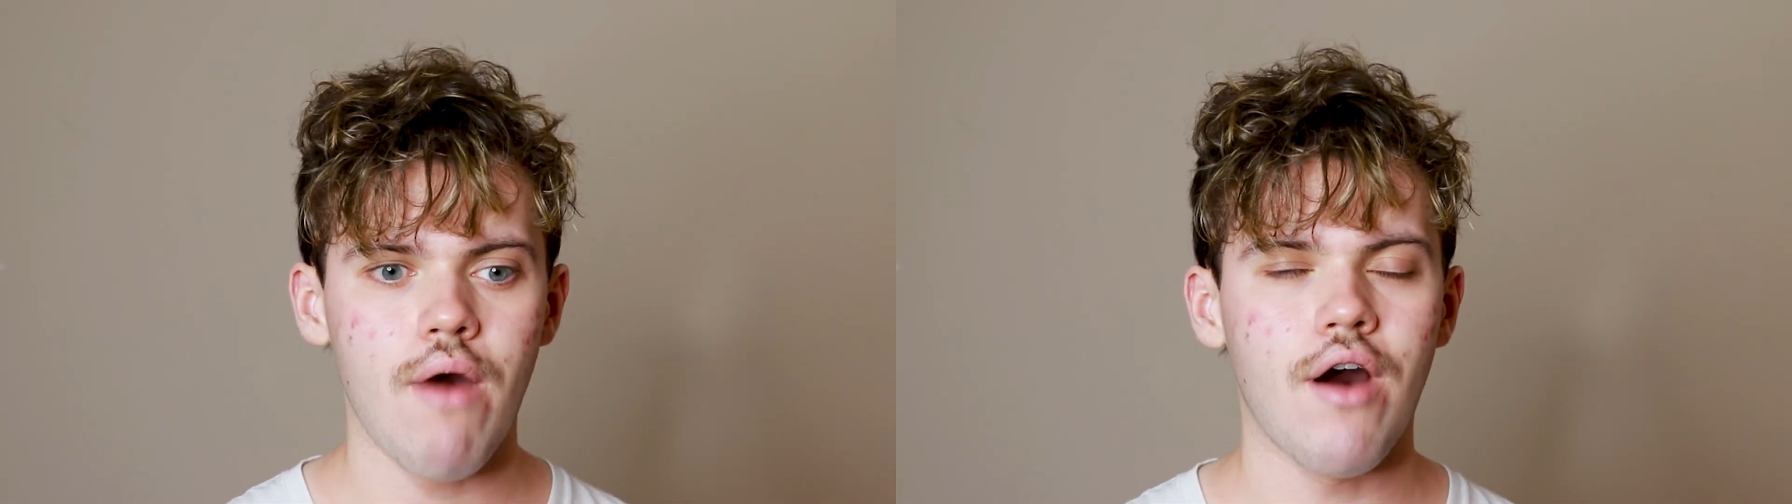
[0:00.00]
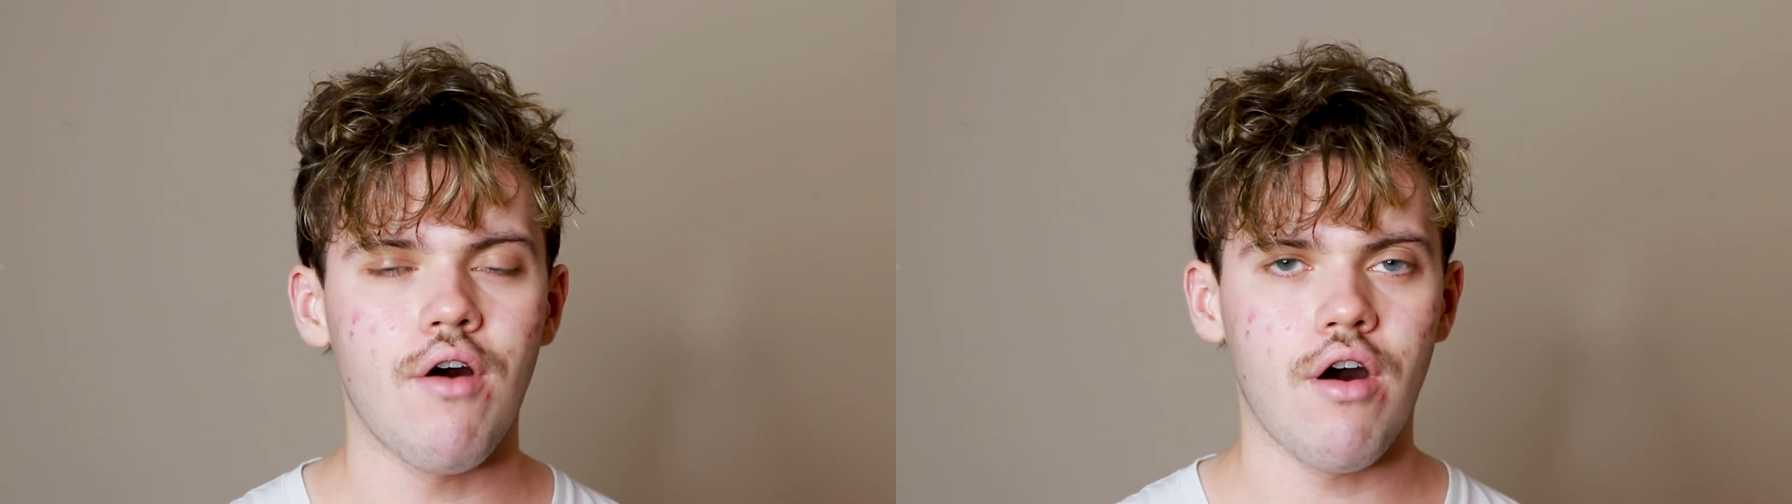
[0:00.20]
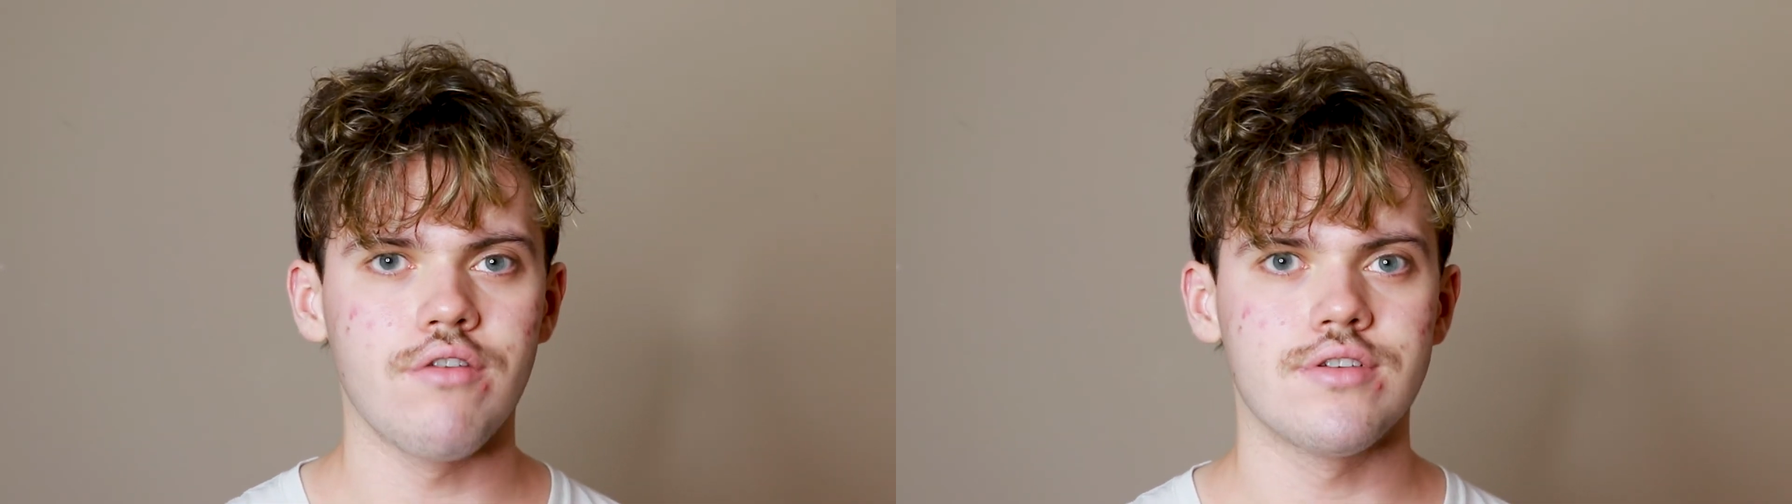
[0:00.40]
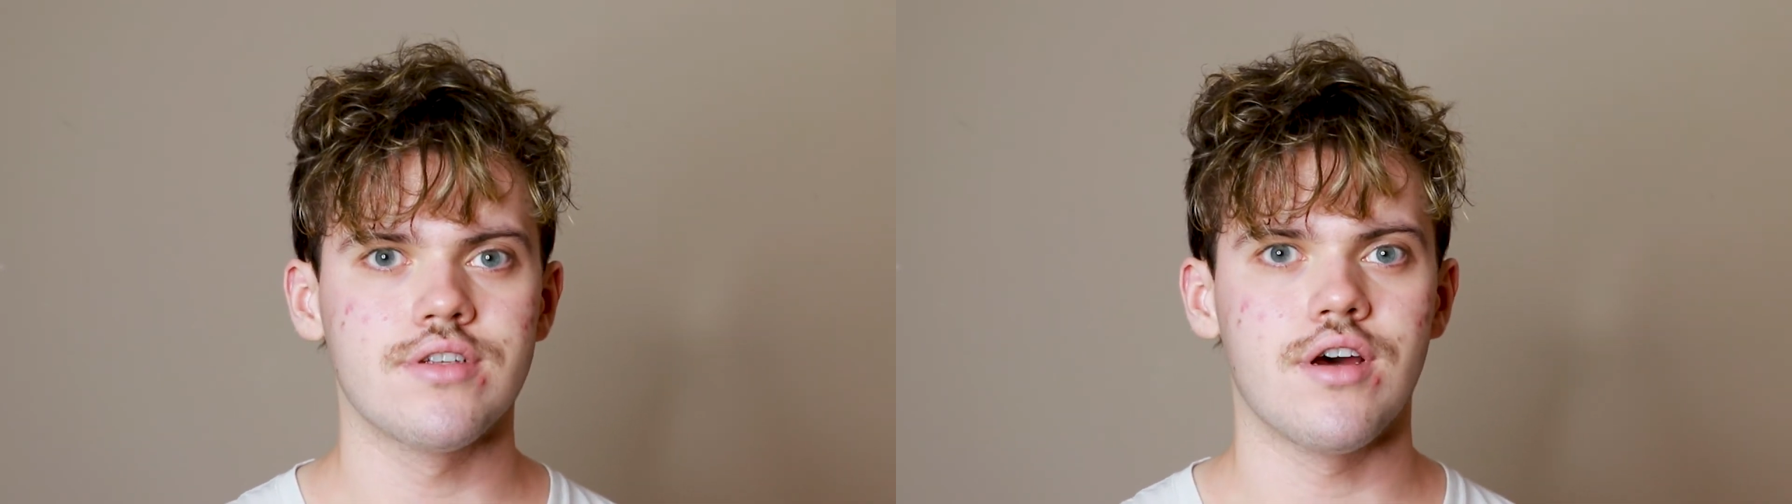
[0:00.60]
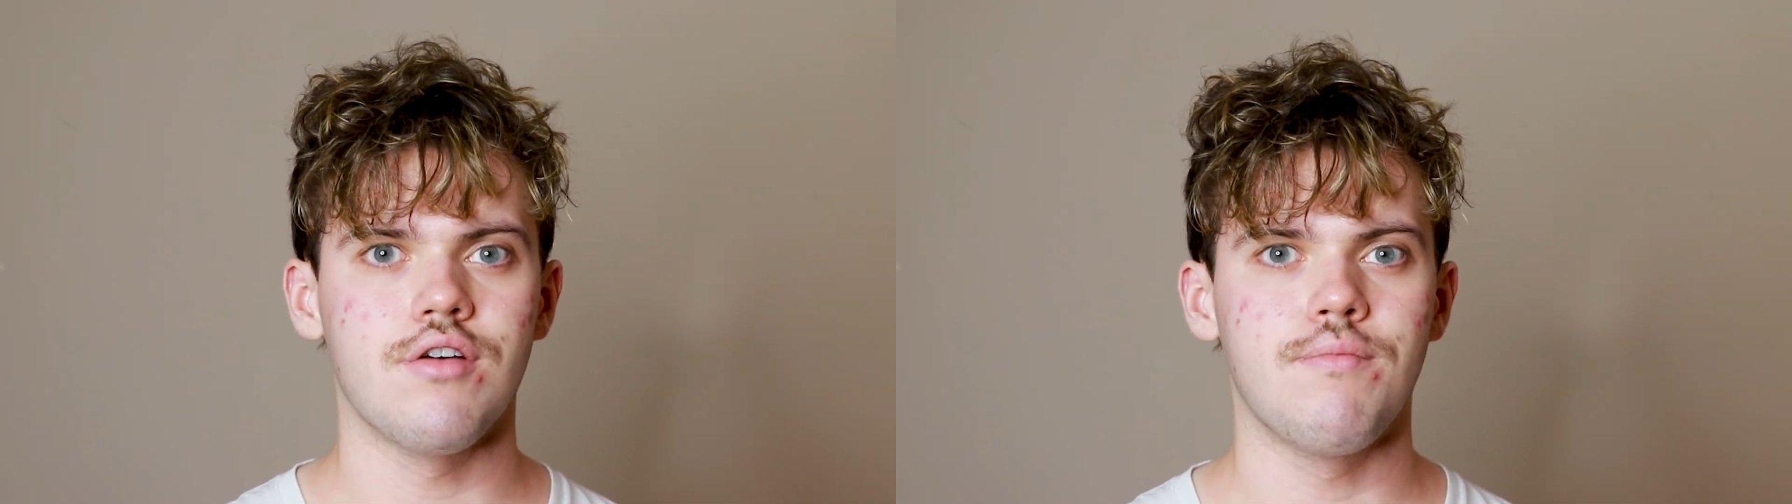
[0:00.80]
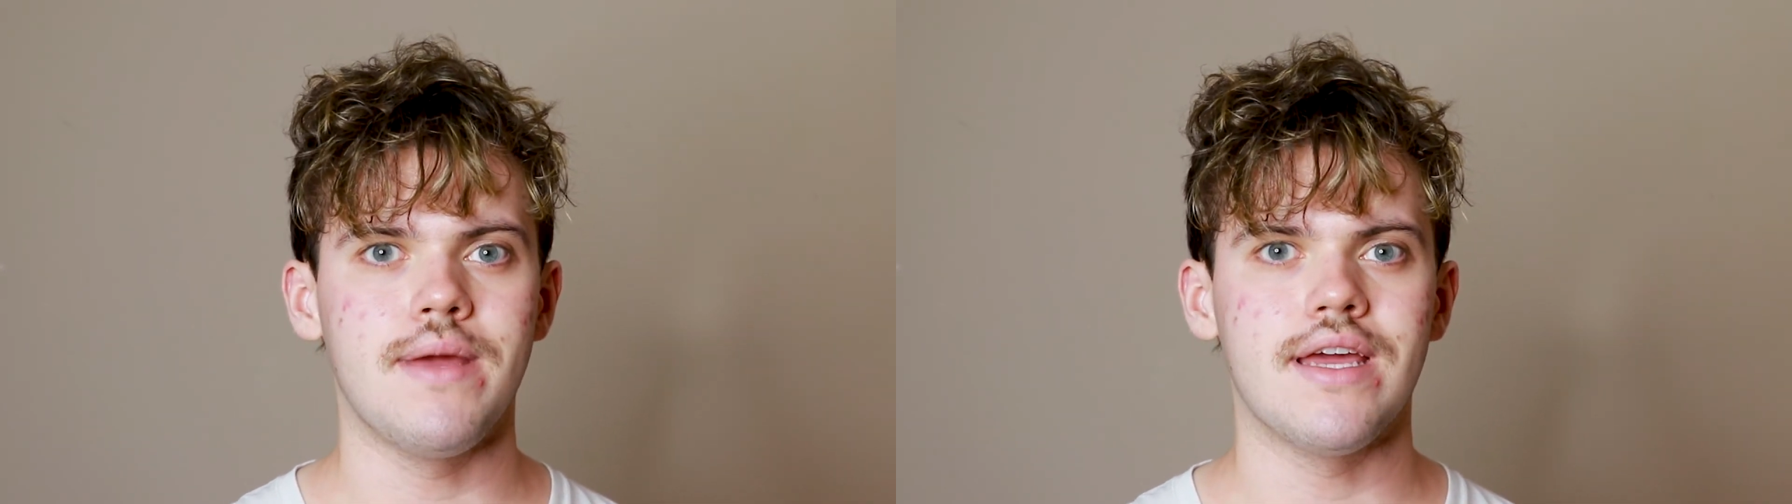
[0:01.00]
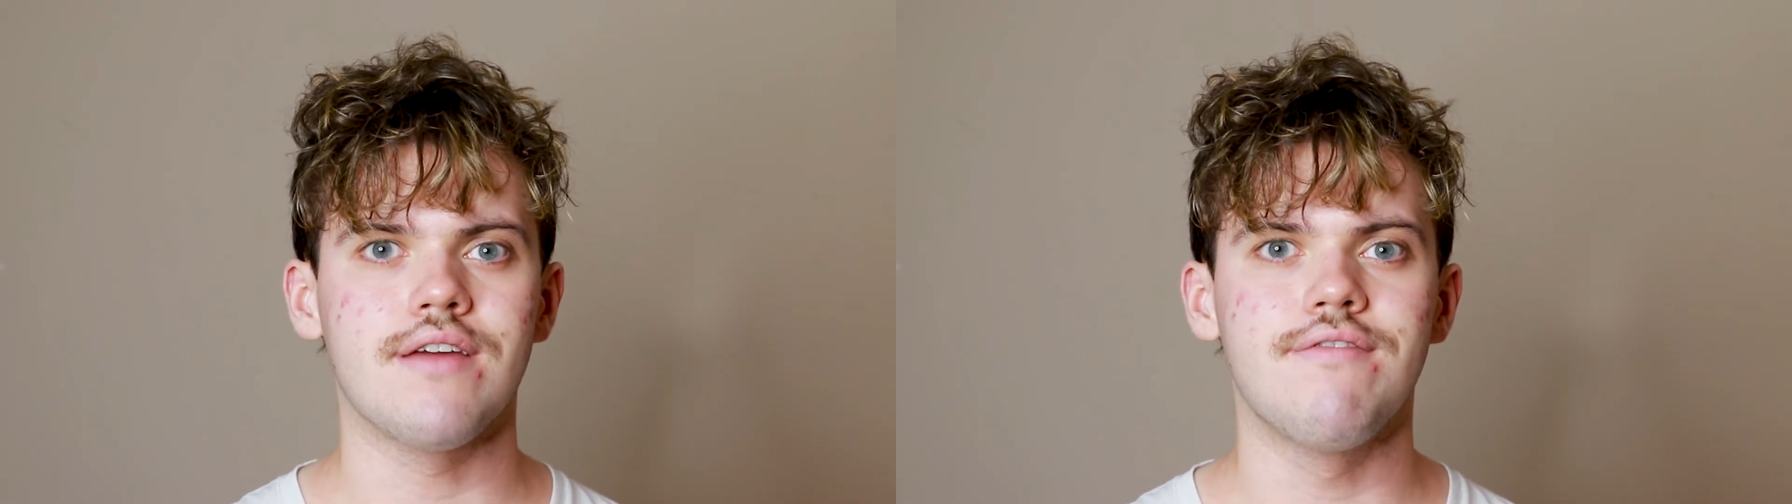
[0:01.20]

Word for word: while also being